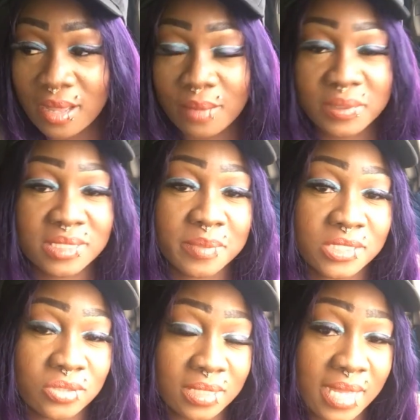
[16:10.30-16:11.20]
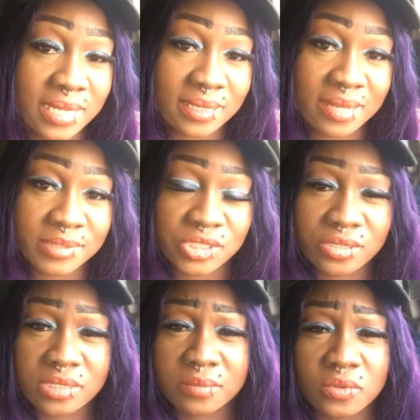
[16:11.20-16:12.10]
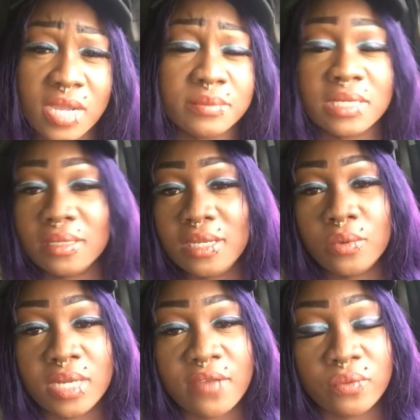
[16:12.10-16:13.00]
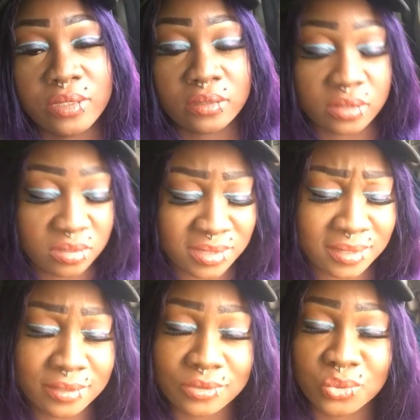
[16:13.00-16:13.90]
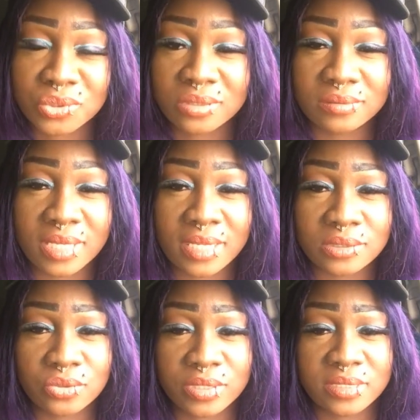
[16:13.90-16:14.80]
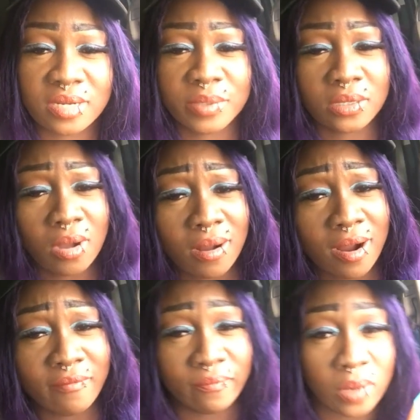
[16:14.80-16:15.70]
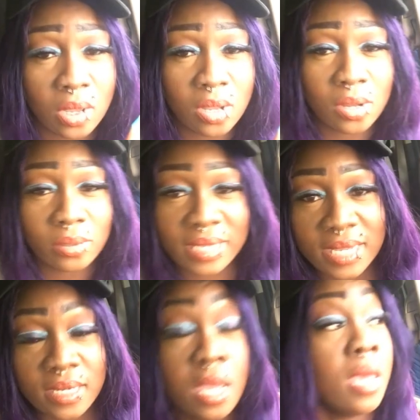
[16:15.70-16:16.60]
Please make sure to like, comment, share, subscribe, tell anyone, everyone, your girl's out here doing her thing, story time, and car log in.